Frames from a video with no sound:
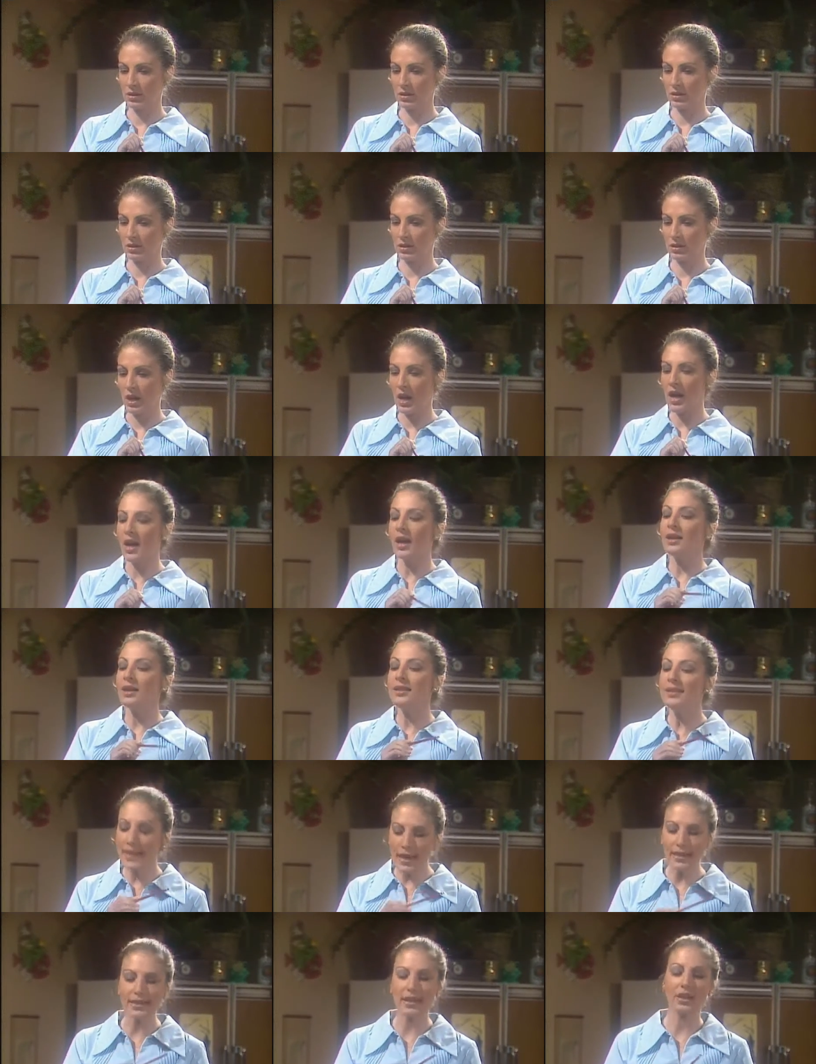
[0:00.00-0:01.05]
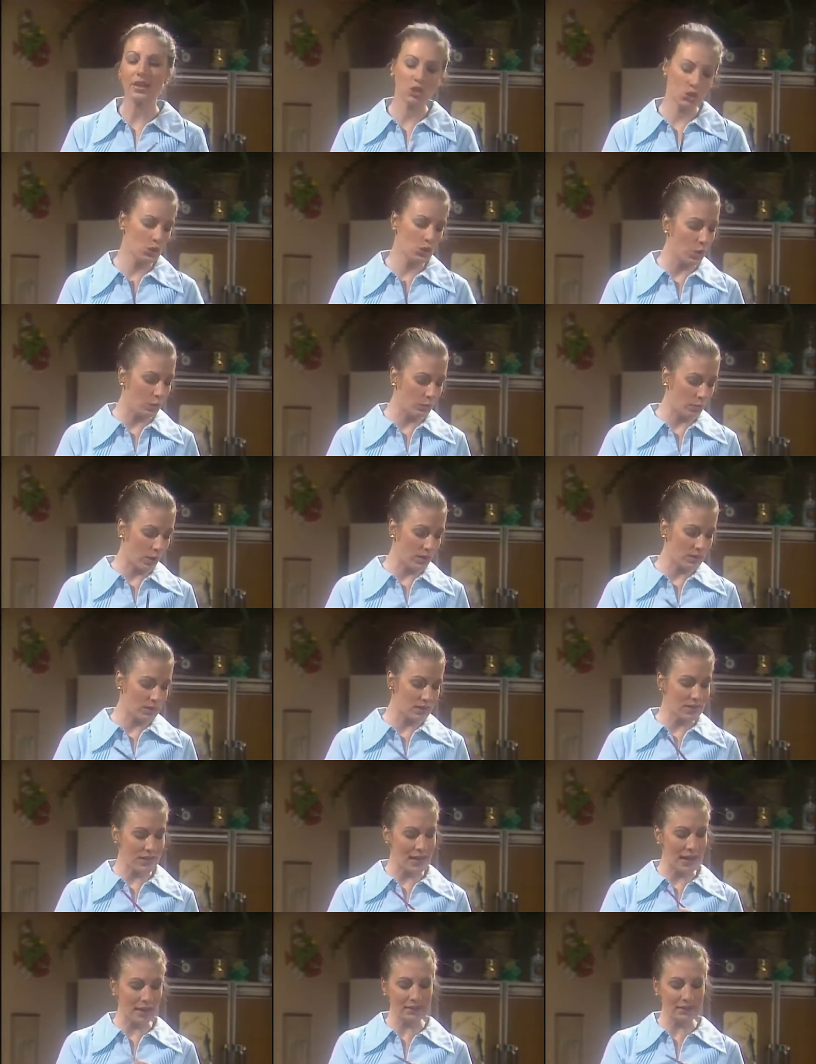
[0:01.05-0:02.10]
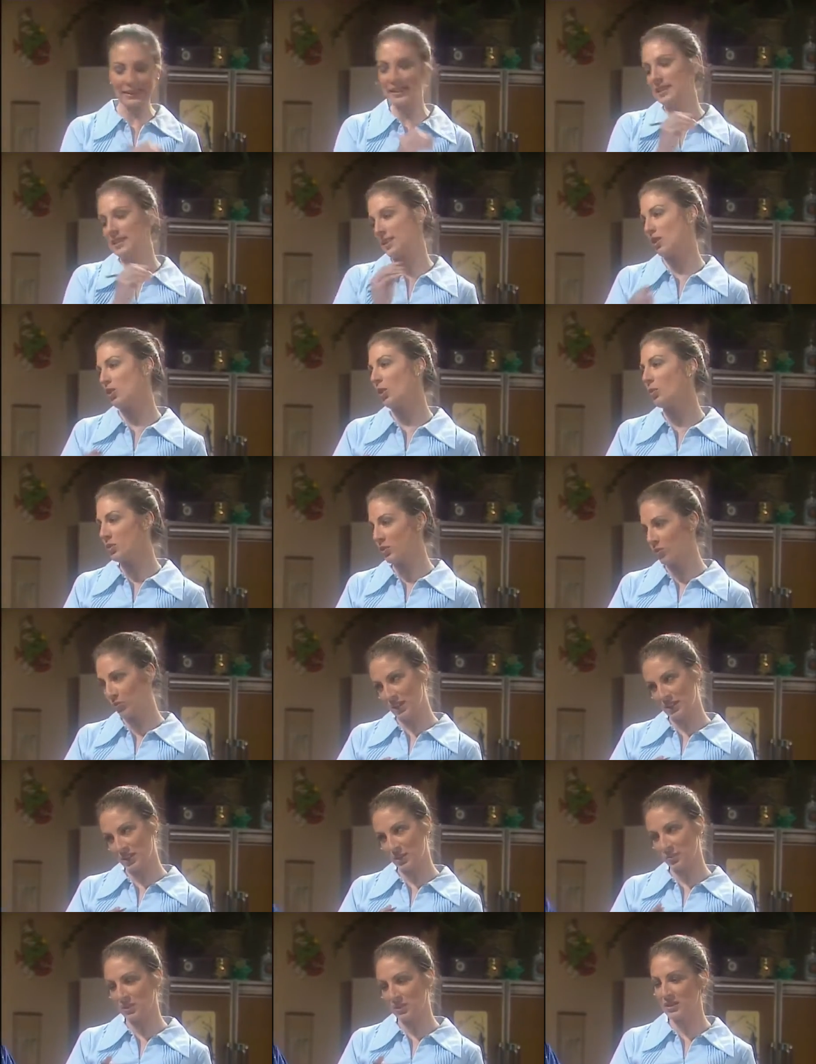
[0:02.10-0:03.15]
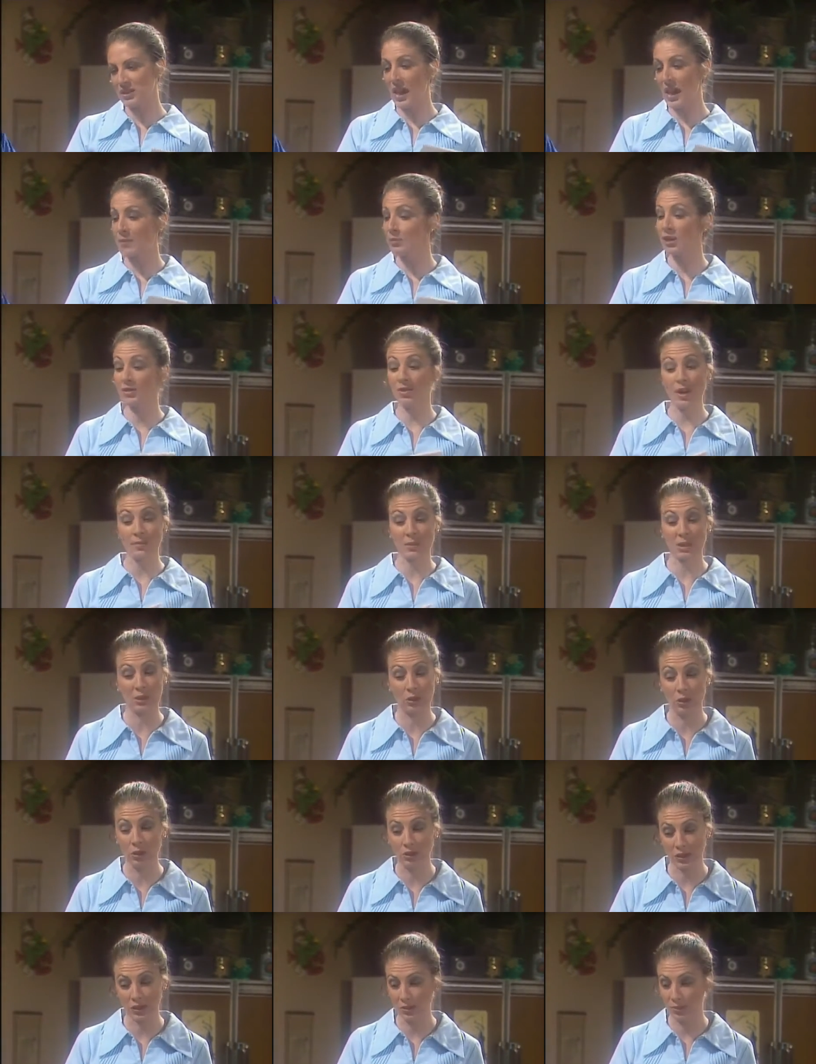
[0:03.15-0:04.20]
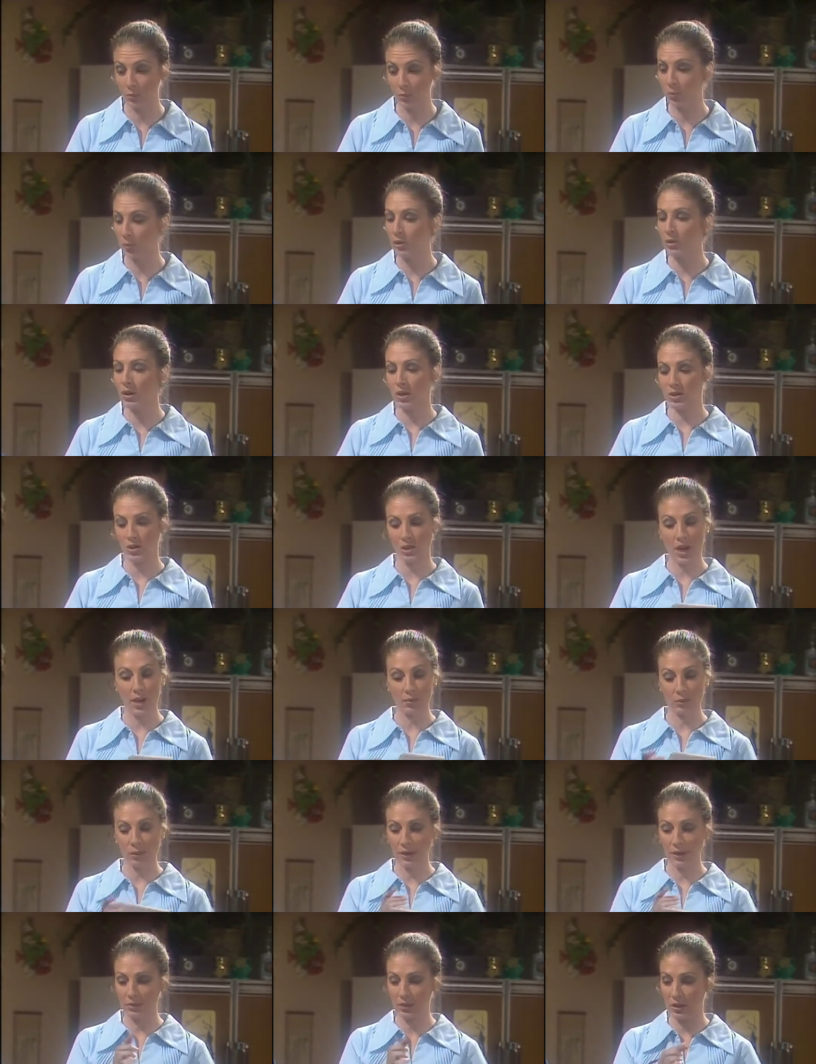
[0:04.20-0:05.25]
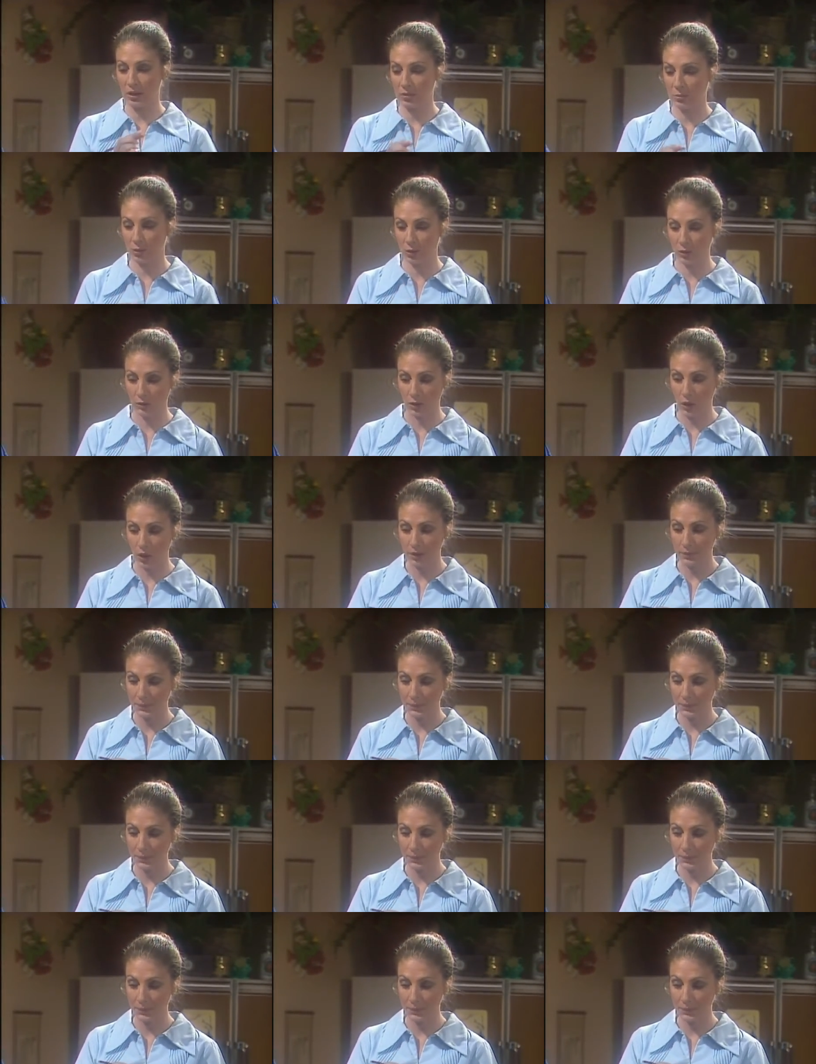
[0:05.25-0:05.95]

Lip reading: Yeah, yeah, sure, Rosa. Now, let's get on with the recipes, can we? If I'm going to cook this for Bruno tonight, we'll have to get a move on.